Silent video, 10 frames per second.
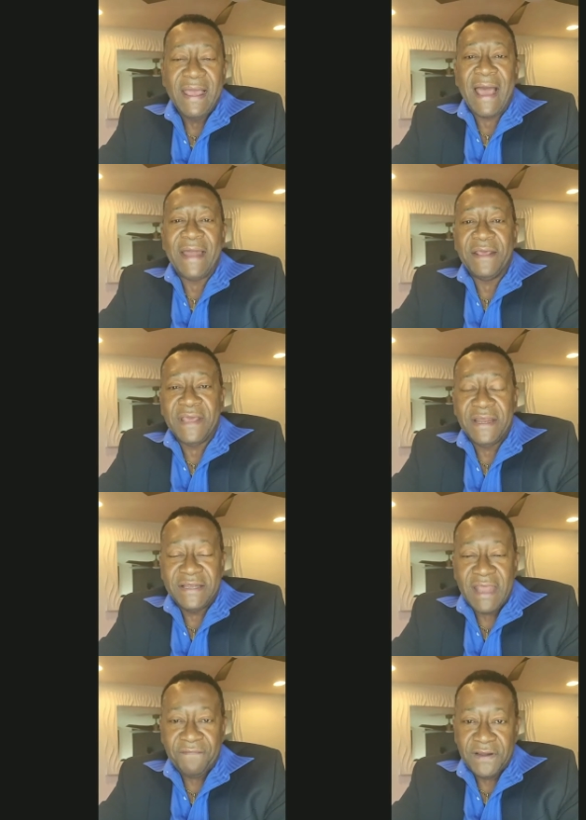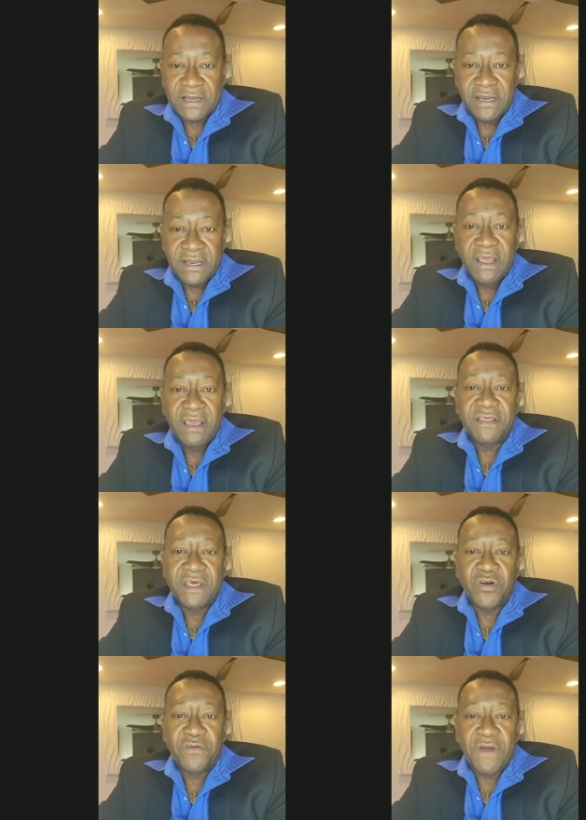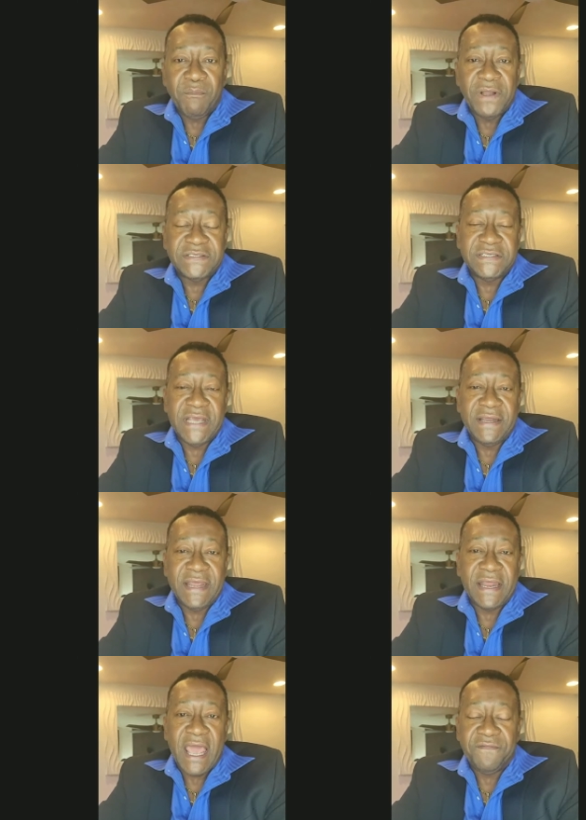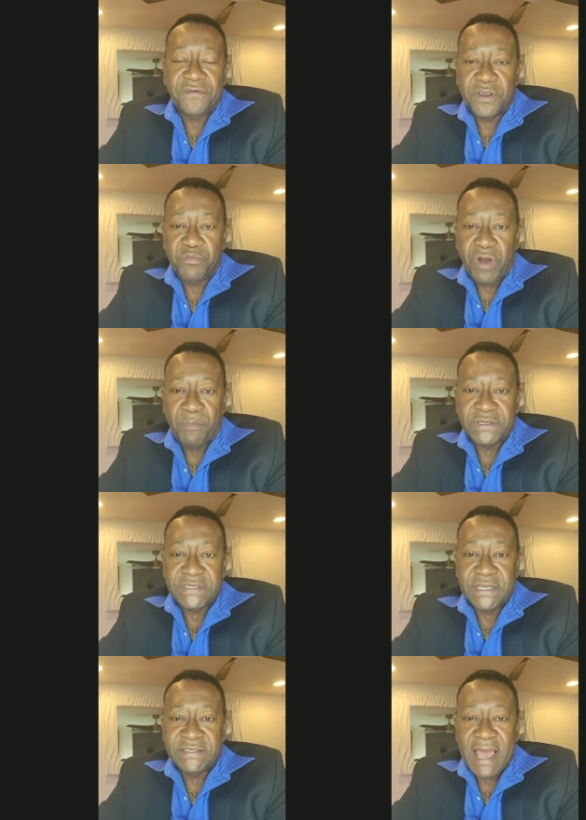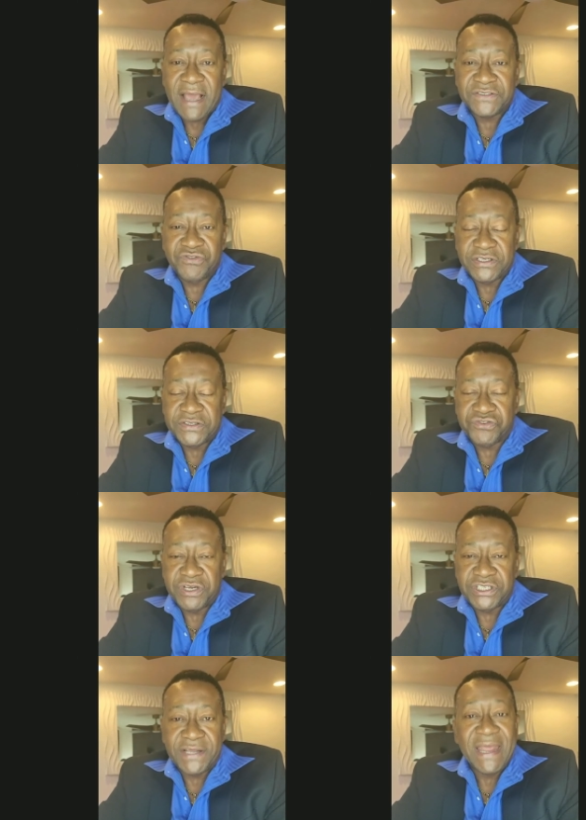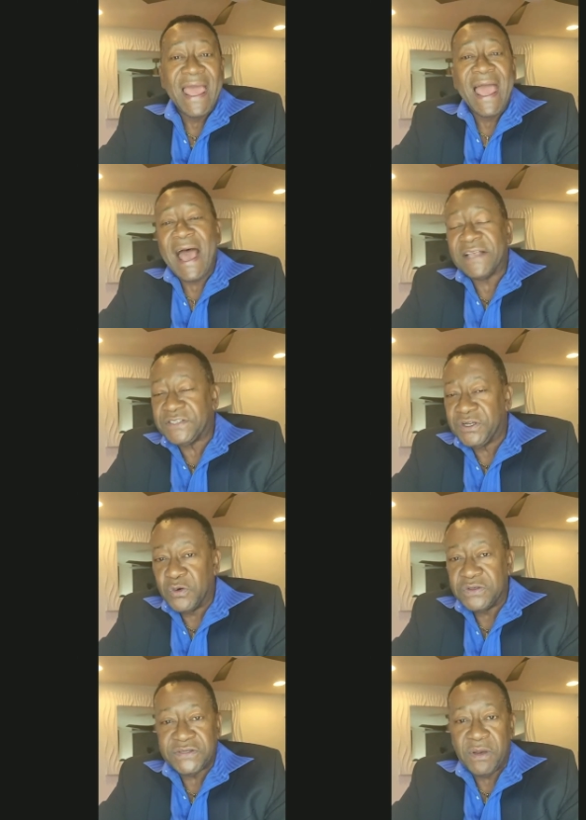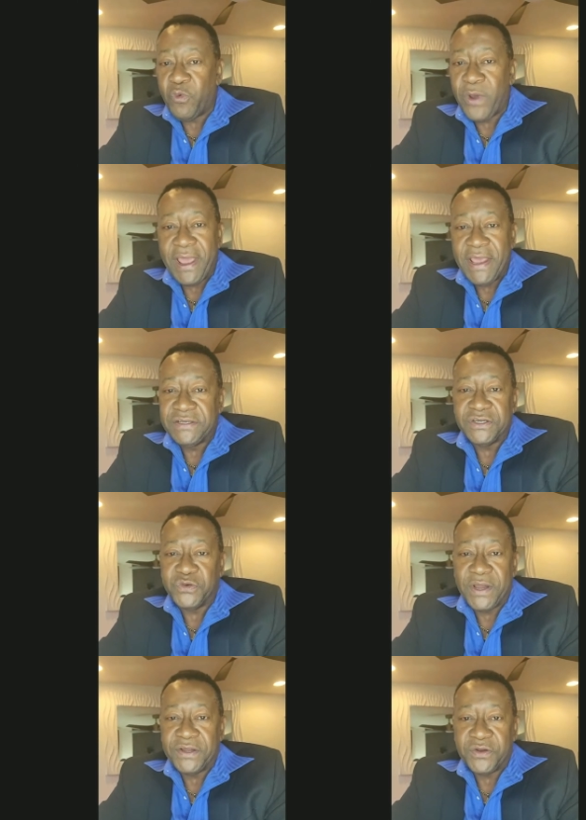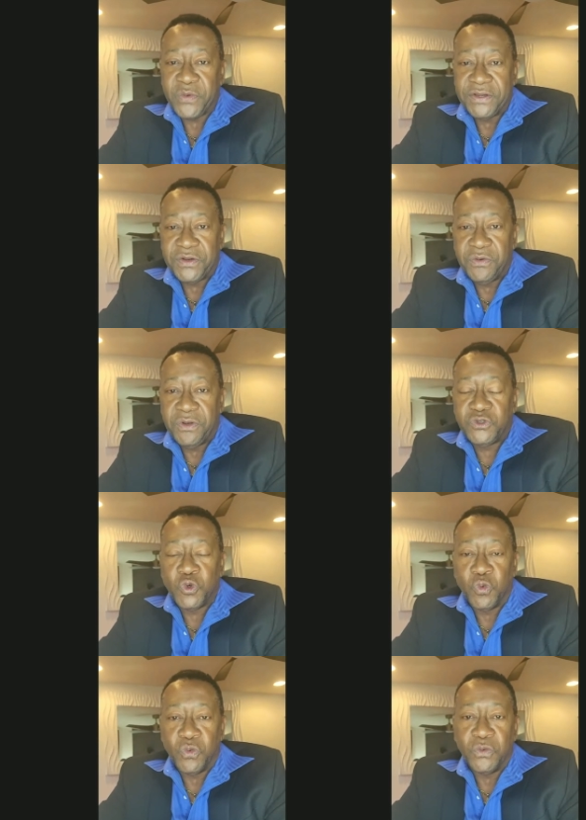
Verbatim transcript: And I think definitely the November 30th deadline for the property tax registration has to go somewhere into 2022.